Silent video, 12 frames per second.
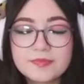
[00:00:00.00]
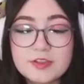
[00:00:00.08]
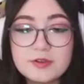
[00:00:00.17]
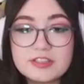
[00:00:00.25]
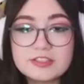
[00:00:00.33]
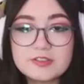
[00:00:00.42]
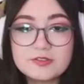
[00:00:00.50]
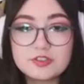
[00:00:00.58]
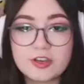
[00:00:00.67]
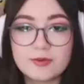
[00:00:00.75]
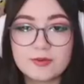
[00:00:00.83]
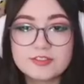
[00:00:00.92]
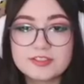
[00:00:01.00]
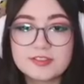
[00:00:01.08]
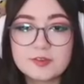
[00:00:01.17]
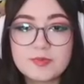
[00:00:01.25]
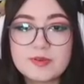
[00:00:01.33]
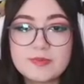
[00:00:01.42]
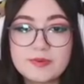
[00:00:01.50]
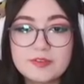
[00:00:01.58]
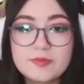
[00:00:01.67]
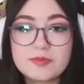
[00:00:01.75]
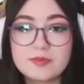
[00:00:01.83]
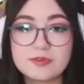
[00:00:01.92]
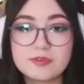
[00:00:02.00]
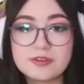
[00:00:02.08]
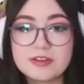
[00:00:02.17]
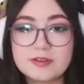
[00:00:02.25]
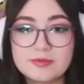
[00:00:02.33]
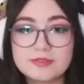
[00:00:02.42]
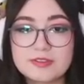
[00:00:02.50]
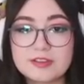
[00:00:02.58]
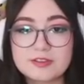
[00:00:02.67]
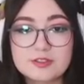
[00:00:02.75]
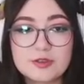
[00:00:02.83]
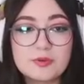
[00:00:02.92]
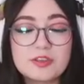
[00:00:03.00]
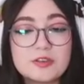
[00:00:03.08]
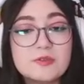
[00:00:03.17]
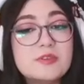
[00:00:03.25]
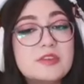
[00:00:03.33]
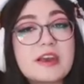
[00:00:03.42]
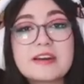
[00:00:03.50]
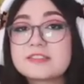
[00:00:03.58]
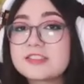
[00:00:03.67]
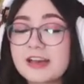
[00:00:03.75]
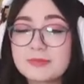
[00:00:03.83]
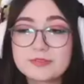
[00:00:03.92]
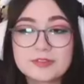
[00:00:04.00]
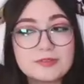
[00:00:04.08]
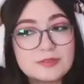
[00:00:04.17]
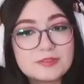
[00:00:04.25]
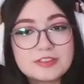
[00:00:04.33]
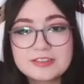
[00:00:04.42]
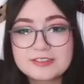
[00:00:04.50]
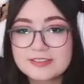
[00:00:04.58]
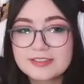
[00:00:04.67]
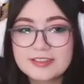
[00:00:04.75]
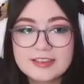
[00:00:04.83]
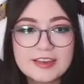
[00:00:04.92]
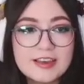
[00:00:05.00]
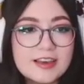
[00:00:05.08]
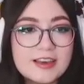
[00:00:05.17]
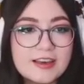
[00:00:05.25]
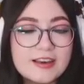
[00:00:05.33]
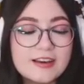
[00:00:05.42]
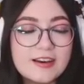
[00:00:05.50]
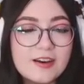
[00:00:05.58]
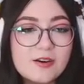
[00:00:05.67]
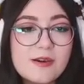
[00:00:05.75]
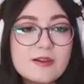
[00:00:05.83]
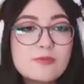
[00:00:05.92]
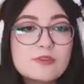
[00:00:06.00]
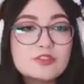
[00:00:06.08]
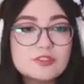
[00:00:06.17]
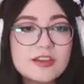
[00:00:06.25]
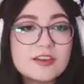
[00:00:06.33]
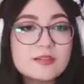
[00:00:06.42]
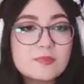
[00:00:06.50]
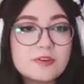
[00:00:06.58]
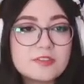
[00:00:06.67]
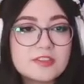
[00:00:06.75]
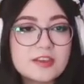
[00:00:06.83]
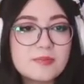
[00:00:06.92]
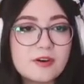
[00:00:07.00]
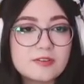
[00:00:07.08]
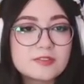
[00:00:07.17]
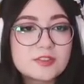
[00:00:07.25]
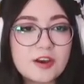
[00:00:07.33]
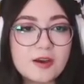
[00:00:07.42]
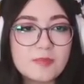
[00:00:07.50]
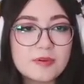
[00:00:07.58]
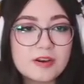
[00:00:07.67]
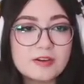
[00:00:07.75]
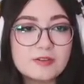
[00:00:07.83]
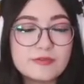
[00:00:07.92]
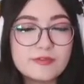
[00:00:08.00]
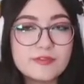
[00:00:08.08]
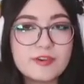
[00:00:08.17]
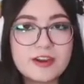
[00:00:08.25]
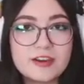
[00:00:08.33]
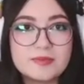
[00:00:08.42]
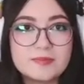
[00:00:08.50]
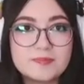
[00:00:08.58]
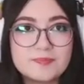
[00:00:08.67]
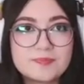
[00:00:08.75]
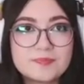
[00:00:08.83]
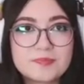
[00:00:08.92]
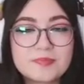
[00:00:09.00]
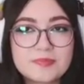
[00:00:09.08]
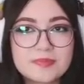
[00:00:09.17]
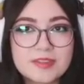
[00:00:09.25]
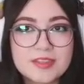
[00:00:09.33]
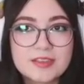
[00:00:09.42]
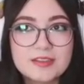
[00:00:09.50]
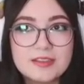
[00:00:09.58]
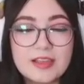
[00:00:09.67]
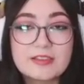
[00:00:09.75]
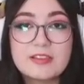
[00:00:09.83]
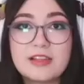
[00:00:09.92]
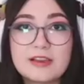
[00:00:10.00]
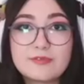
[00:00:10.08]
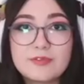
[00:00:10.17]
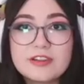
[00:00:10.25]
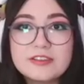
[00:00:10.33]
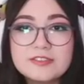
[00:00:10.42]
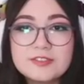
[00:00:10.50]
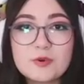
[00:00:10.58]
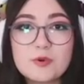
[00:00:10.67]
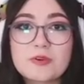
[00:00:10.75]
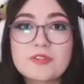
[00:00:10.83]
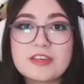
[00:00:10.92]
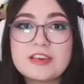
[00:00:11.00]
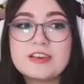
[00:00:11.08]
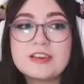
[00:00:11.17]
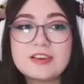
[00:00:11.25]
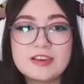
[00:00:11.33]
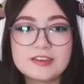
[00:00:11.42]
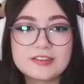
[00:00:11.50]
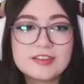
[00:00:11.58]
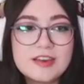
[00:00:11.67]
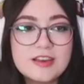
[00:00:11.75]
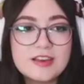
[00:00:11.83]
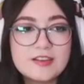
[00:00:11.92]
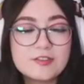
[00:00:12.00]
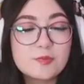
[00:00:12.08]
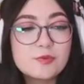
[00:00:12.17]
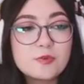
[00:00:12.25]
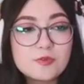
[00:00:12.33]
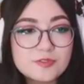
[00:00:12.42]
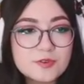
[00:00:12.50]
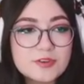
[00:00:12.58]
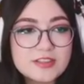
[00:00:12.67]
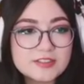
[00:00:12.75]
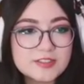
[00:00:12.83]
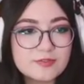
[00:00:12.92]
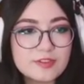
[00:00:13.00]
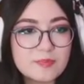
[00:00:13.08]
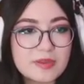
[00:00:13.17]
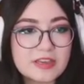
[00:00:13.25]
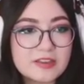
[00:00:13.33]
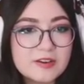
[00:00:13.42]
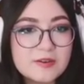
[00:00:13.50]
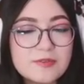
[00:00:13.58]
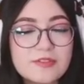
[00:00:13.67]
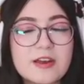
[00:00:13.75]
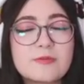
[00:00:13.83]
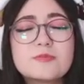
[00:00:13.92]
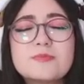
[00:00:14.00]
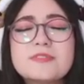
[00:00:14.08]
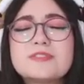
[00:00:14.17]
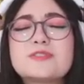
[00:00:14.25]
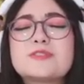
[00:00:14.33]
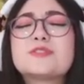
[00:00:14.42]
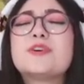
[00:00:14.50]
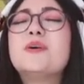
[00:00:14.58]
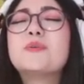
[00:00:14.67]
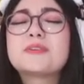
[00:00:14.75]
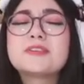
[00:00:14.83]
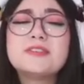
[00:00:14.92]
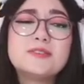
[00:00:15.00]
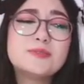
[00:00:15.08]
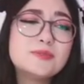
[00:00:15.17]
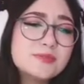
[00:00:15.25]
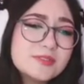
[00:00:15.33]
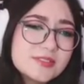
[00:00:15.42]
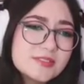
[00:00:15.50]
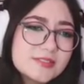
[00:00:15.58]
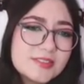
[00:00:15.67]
You need to use gyroids as little people in the pool. It would look so cute. Yes, absolutely. Oh, I wish I could put them on top of um, like the life rings or the the pool floaty that's a flamingo. That would be so cute.